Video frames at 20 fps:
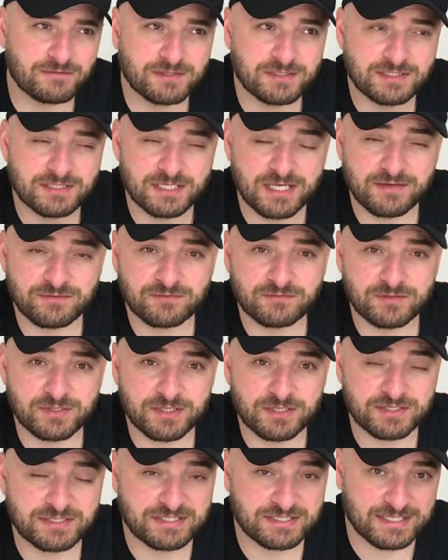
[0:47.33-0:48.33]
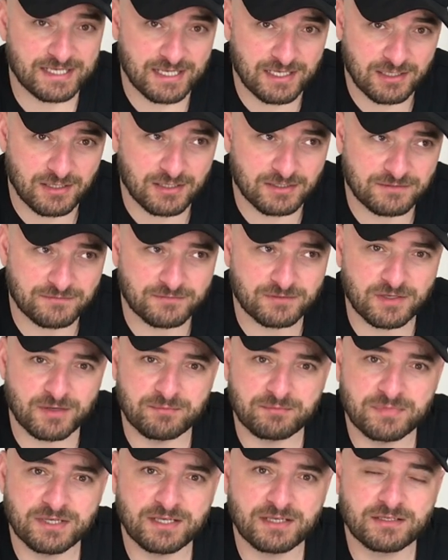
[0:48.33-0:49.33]
saved fragrance a lot
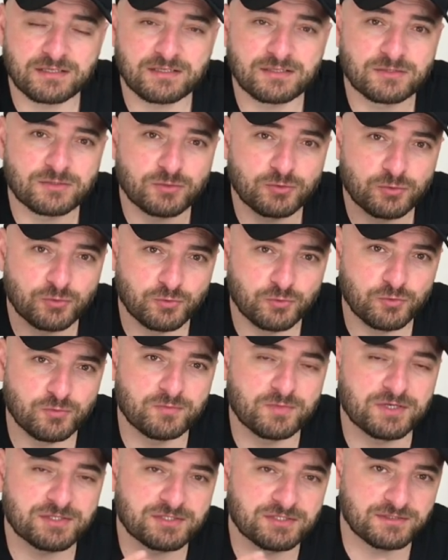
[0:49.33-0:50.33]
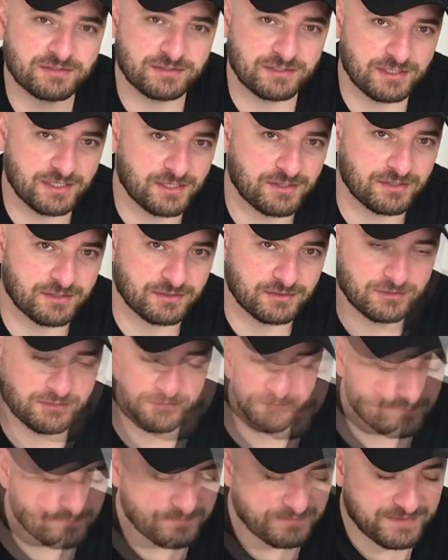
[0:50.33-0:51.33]
from being too much daring.
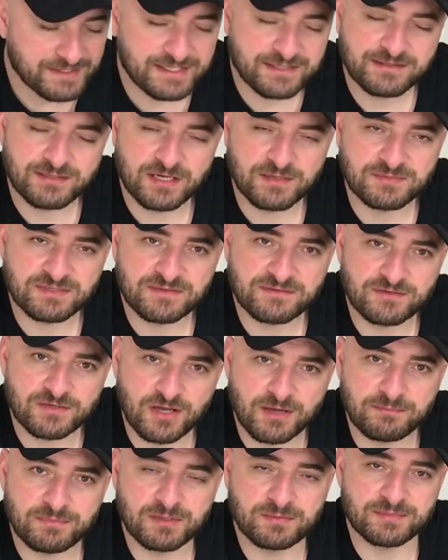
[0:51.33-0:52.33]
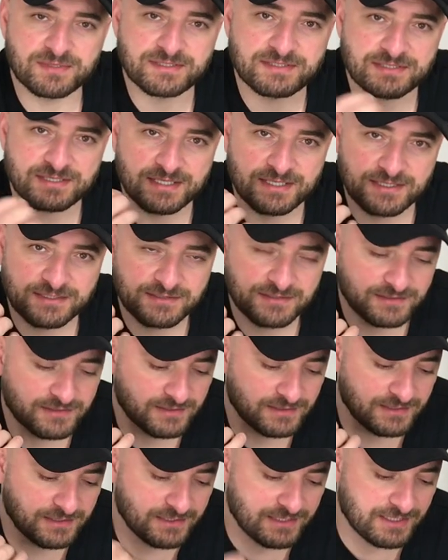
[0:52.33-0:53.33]
In terms of compliments and
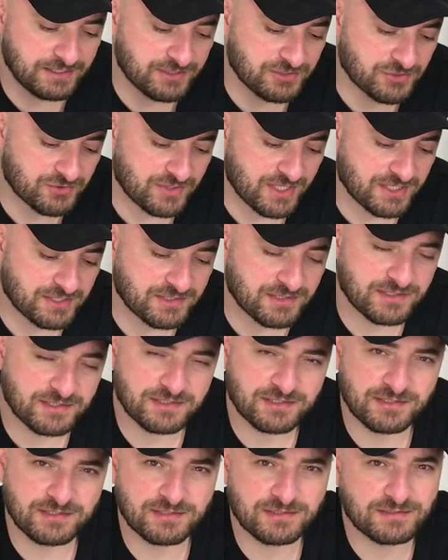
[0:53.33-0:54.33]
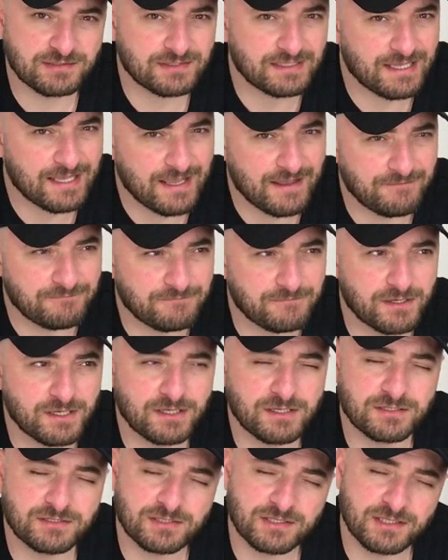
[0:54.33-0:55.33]
ladies' reactions, it is average, a